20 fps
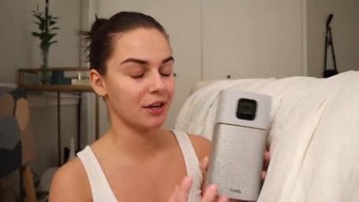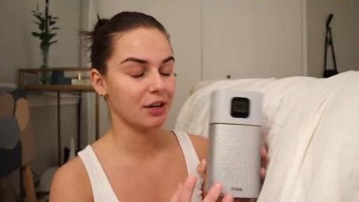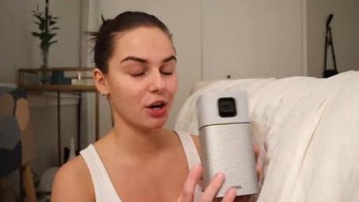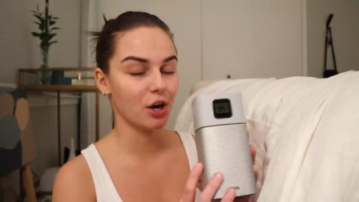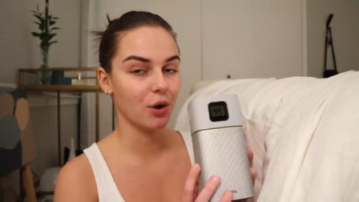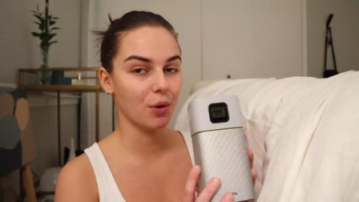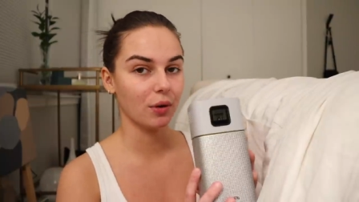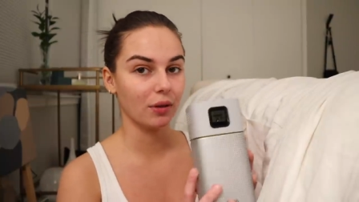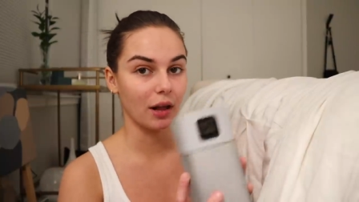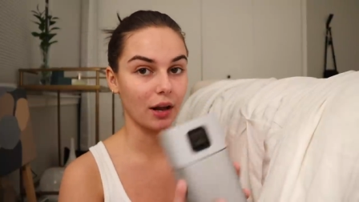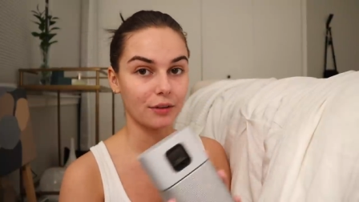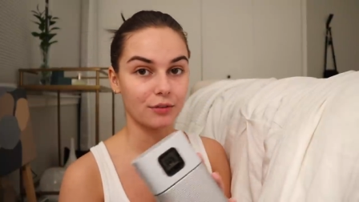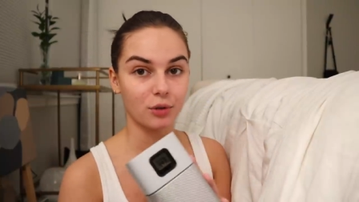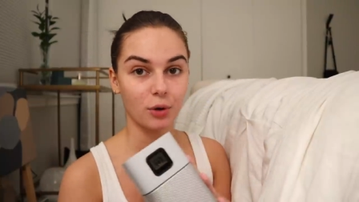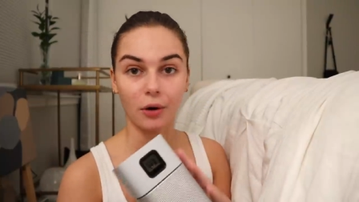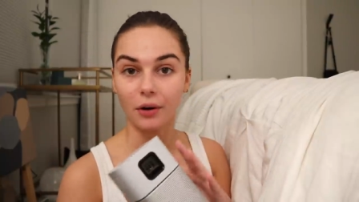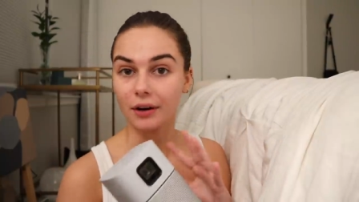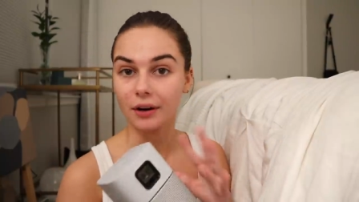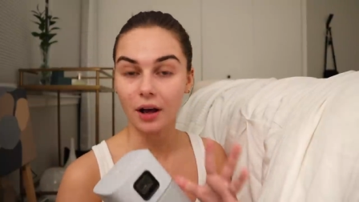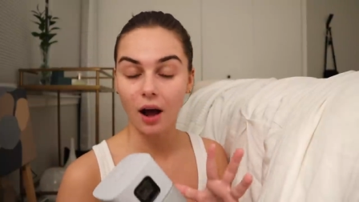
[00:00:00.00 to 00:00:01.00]
I know a lot of
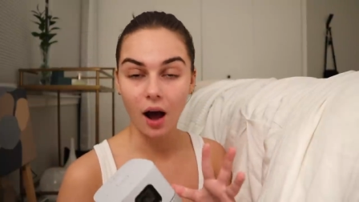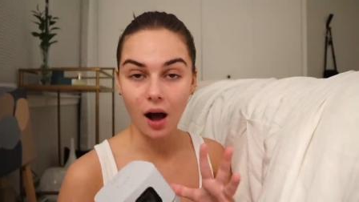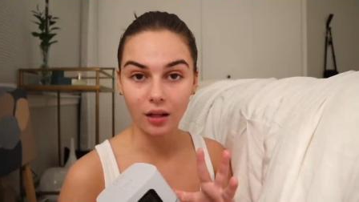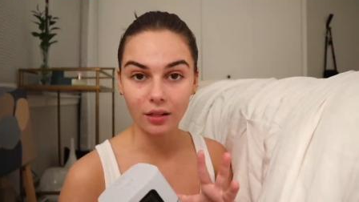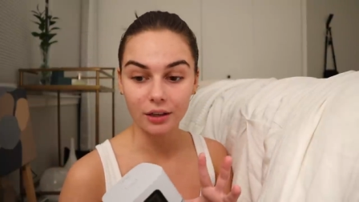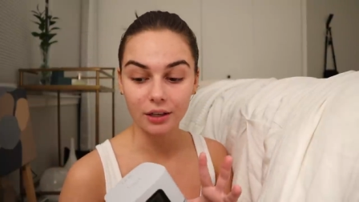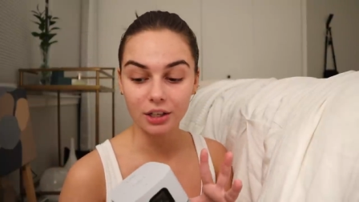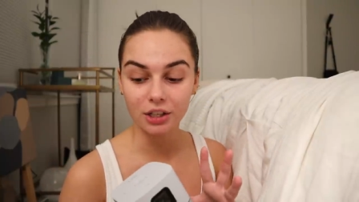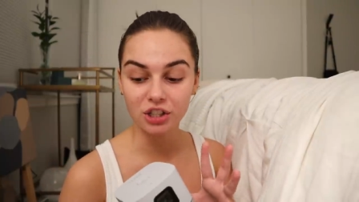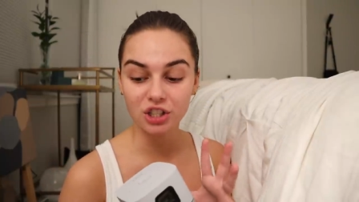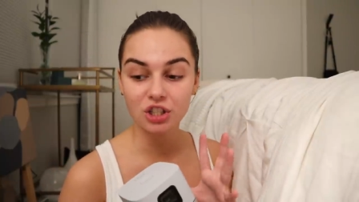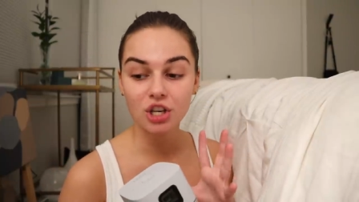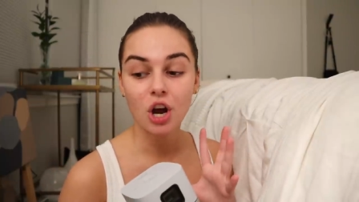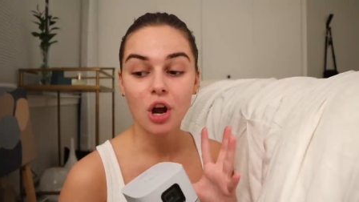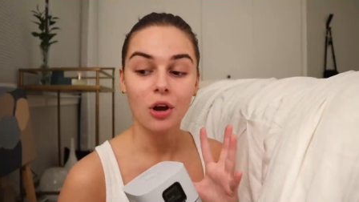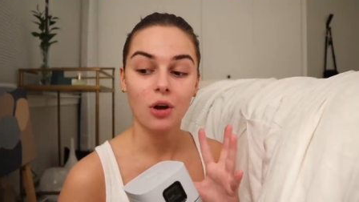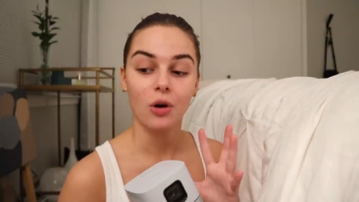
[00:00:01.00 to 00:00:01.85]
you are in college,